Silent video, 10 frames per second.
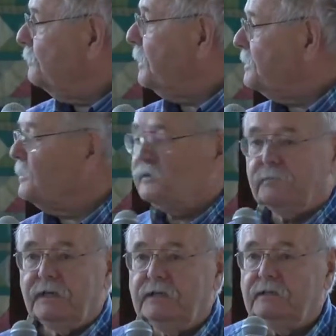to
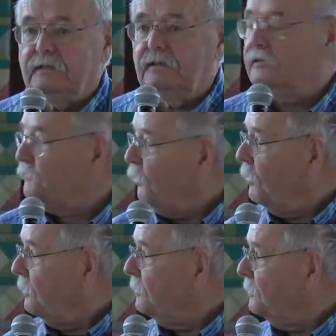participate in this
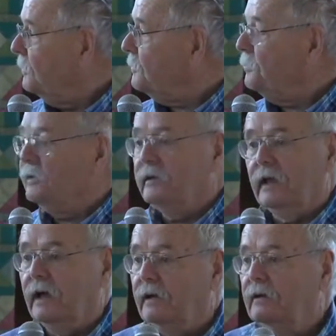forum. It's been
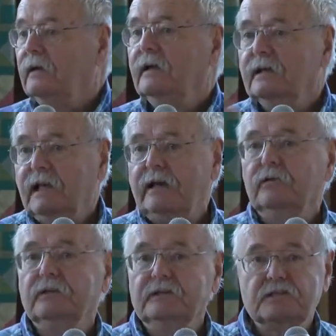not
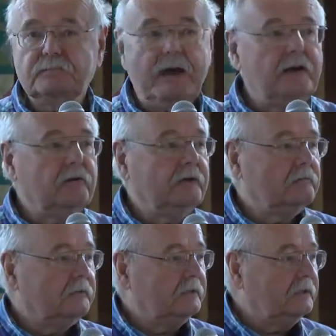only
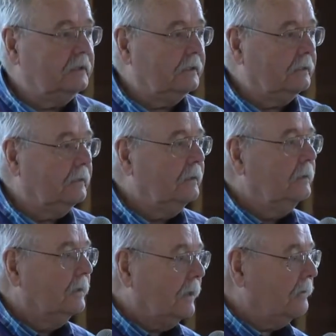inspiring with the
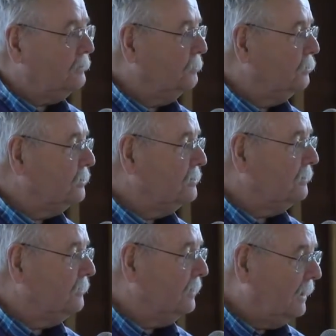contributions
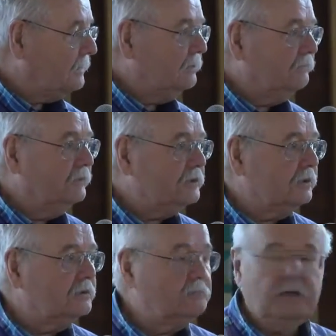of the elected
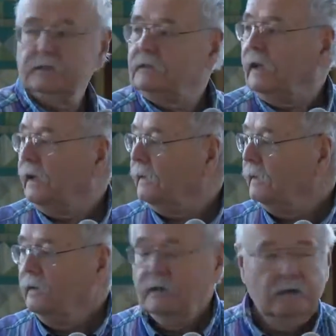officials,
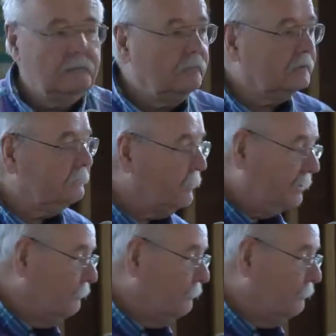but very